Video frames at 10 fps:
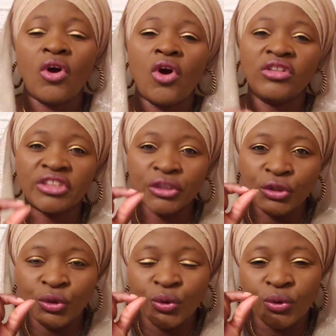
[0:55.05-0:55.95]

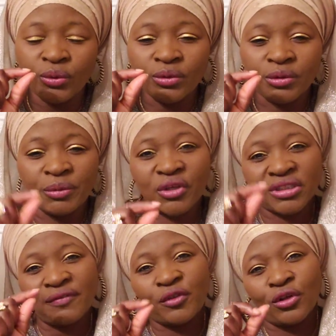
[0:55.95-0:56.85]

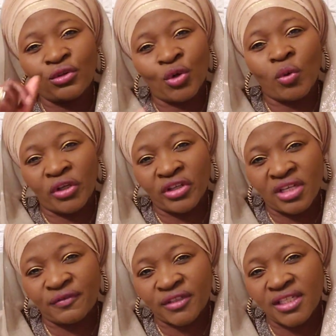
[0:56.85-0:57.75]
Because if you don't know what your
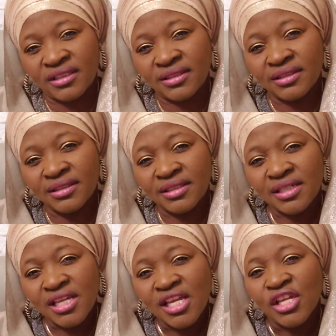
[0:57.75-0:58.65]
gift is,
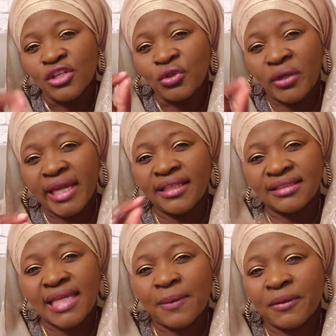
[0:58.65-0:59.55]
you can
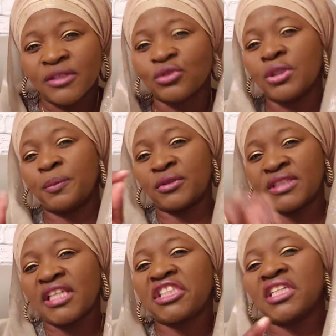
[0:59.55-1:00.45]
tap into the
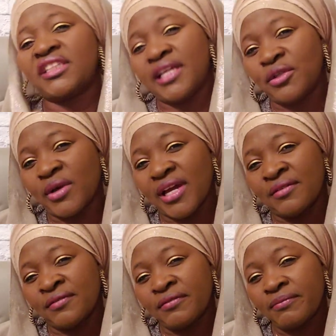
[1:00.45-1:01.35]
potential that you have.